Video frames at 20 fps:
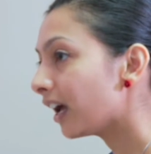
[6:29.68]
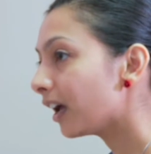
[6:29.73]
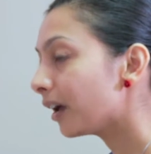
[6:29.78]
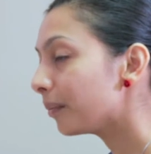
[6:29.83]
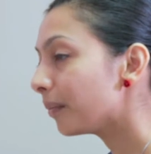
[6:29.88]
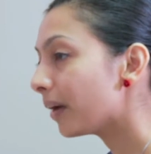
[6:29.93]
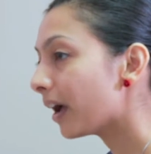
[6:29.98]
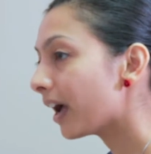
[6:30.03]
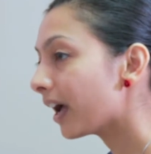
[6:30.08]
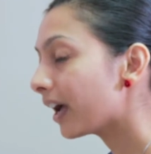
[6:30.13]

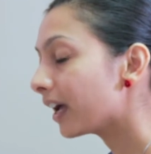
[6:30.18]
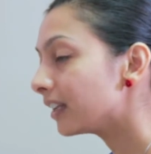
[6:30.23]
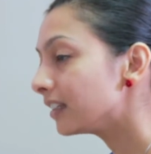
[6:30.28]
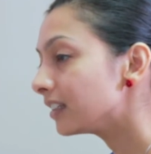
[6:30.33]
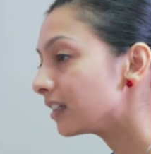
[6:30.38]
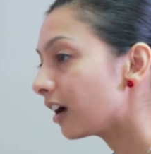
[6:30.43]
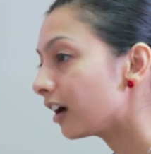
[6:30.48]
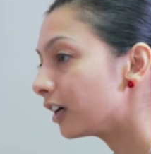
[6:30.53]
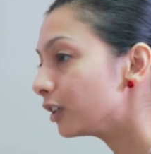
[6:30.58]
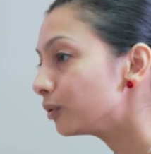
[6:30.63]

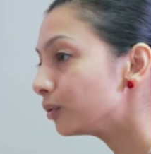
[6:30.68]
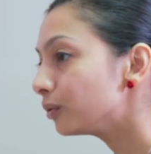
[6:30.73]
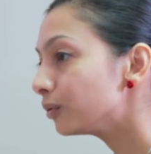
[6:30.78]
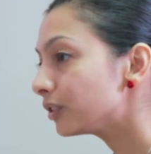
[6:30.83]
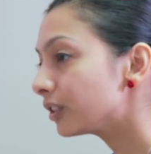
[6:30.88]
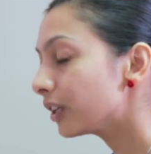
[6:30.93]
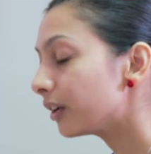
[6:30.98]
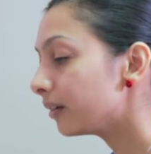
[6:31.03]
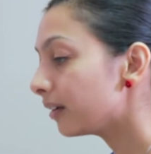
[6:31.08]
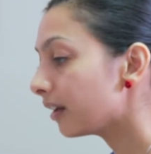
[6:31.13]
And I'd
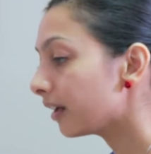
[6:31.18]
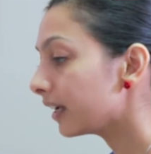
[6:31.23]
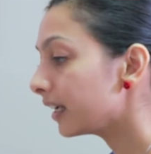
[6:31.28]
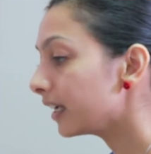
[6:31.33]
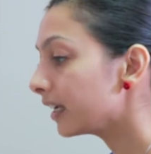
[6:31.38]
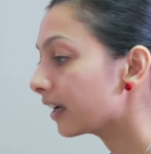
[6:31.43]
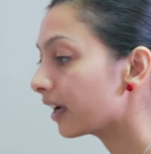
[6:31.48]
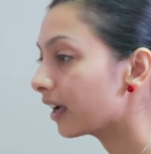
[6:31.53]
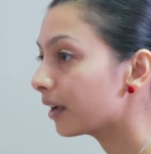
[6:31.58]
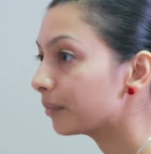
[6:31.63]
also
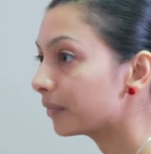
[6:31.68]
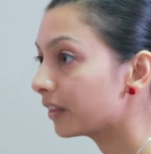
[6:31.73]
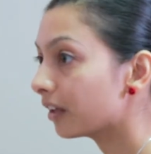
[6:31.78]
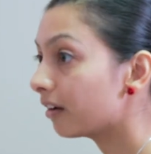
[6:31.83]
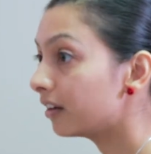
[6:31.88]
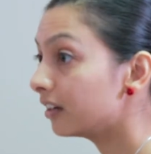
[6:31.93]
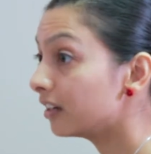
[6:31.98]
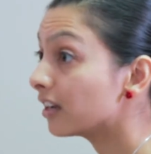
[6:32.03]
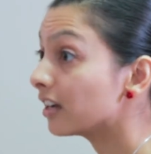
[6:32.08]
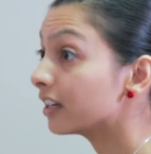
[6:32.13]
like
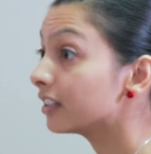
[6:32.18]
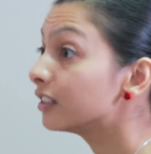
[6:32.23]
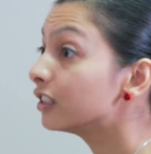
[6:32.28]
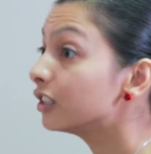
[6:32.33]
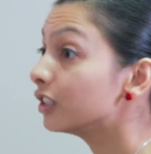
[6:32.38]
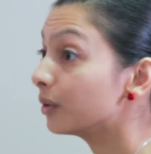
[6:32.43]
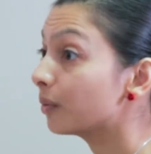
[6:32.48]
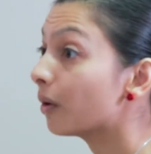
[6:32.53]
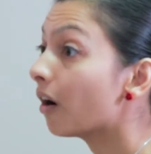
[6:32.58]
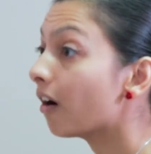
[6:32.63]
the nurse
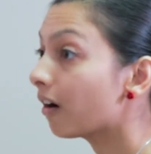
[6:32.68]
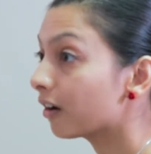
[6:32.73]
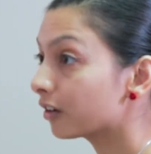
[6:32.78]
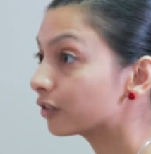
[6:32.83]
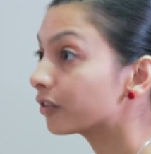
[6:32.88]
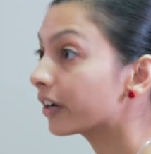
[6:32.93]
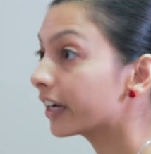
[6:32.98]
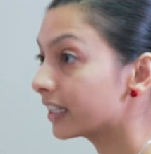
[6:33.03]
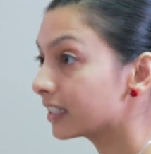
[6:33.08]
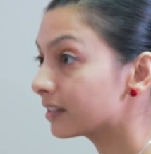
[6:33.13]
to do a
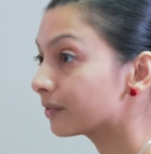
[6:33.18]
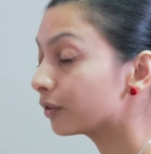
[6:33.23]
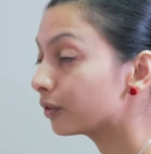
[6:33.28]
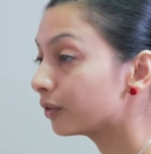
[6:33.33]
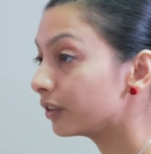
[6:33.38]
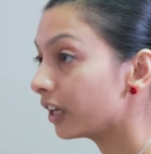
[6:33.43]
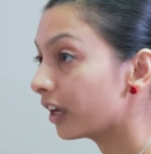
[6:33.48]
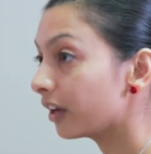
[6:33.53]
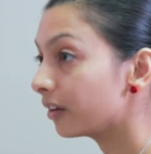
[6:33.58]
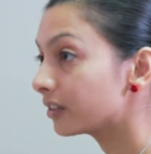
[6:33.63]
heart trace
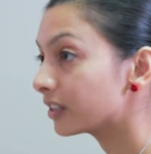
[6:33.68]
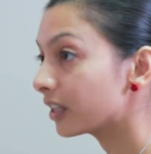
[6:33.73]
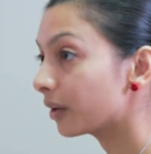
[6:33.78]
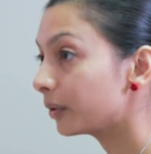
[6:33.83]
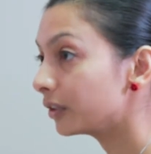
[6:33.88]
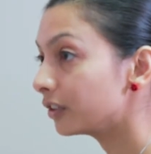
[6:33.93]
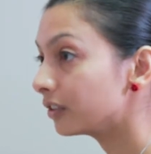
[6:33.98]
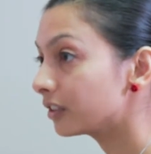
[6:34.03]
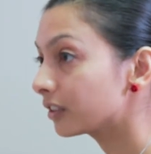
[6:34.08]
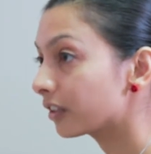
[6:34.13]
for you. So
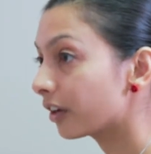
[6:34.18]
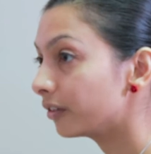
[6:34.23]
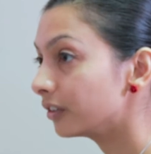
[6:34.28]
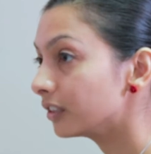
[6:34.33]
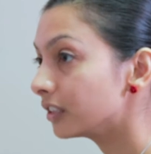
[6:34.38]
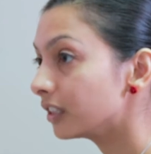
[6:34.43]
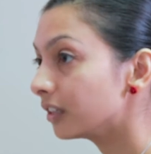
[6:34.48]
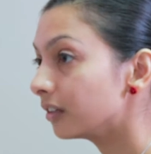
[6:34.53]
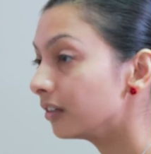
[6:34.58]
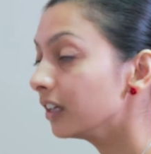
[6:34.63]
we're just
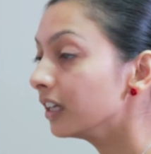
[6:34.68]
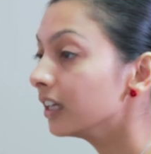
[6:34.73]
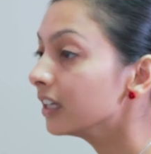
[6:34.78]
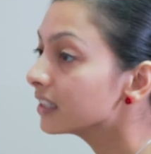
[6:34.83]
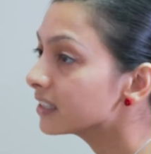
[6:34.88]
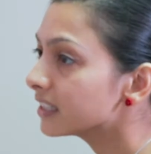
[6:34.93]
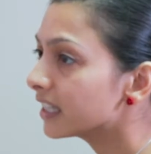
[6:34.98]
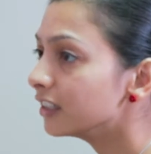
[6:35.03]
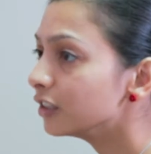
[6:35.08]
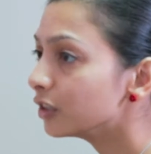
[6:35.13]
going to
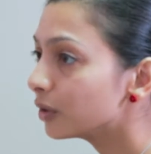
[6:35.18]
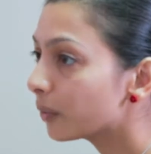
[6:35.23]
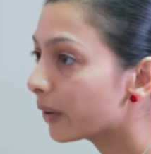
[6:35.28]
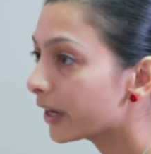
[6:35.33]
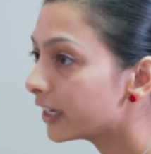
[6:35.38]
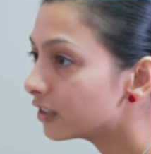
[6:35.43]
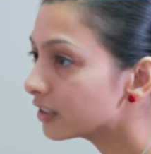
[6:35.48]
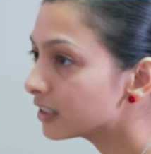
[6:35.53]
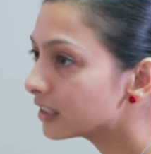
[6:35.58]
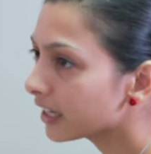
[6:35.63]
send you
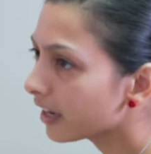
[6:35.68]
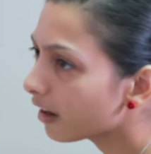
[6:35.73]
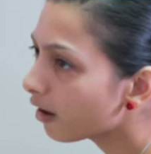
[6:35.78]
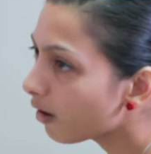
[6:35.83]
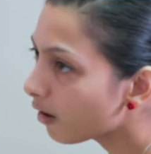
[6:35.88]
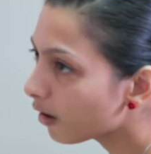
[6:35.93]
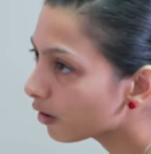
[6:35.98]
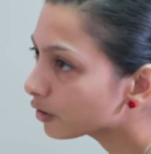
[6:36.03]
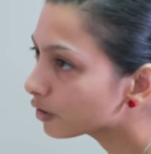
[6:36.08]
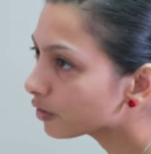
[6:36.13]
away just to get a
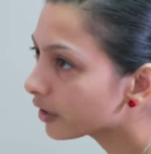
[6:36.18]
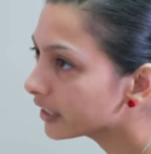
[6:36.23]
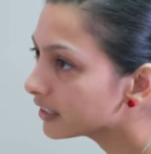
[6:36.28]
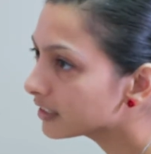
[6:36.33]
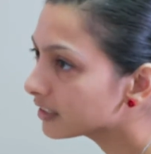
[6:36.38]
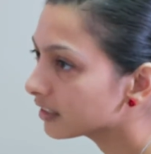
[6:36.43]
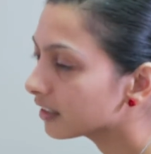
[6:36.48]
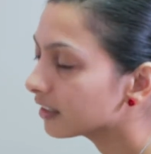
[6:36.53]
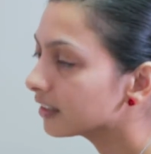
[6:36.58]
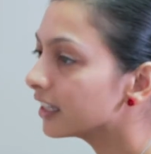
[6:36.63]
heart
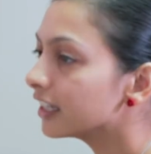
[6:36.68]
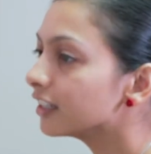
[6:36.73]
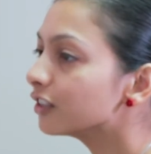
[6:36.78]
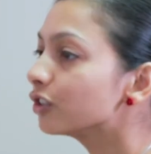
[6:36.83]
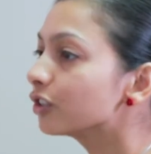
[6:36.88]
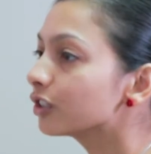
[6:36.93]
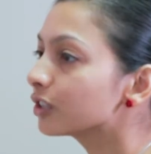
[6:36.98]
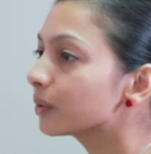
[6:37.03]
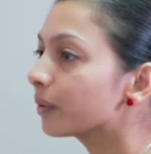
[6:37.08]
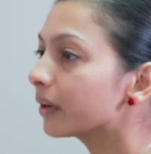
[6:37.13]
trace done. It's
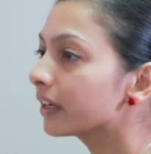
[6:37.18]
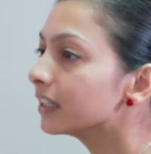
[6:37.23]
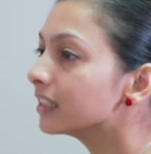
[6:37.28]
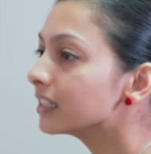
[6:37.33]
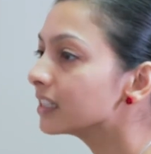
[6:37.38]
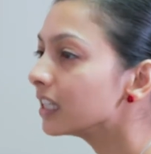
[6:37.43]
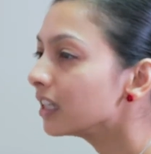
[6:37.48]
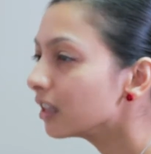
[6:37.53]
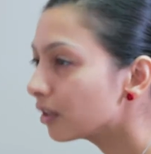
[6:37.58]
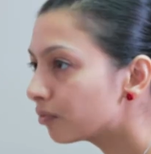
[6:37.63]
just so I
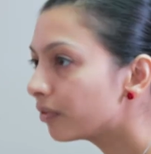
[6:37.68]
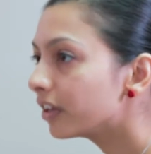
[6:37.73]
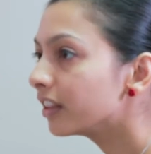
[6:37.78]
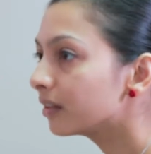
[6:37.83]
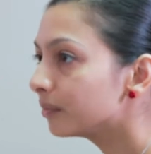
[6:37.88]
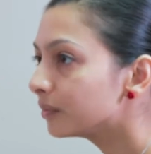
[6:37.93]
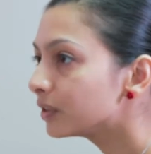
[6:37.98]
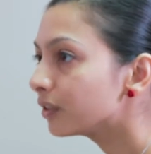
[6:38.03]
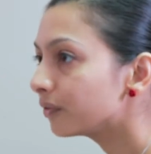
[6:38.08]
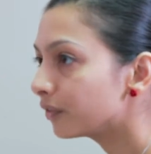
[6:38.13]
can see the
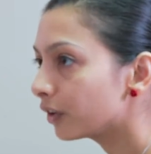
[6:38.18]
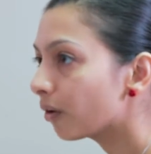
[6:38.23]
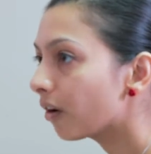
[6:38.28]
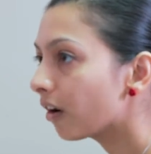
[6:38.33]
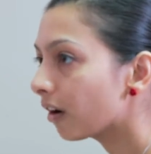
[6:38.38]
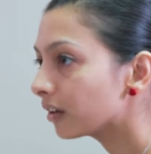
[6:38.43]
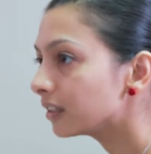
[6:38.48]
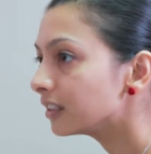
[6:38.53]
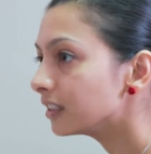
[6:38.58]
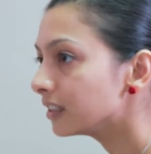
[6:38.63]
rhythms of your
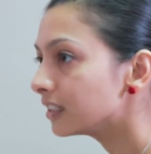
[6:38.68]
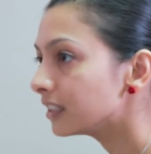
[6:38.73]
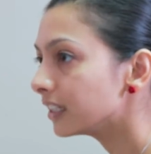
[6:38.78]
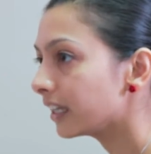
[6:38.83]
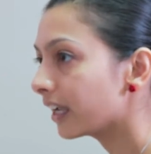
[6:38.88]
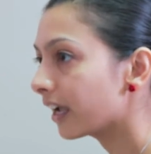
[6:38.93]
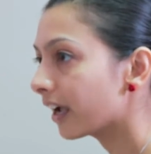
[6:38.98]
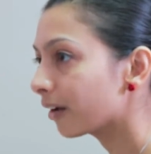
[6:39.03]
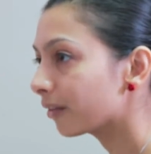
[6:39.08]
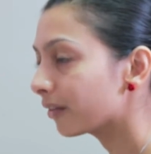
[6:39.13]
heart and
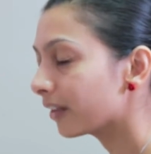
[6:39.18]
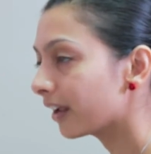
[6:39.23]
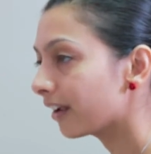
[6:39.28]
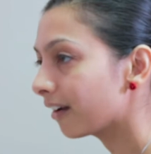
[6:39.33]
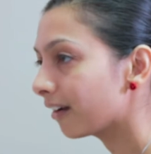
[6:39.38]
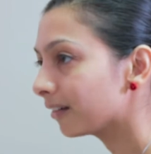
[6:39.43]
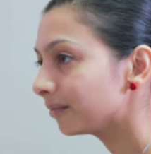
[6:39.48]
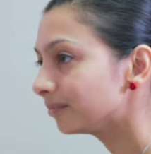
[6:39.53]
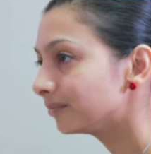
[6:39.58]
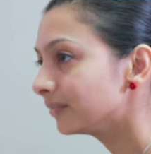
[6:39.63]
see how they are.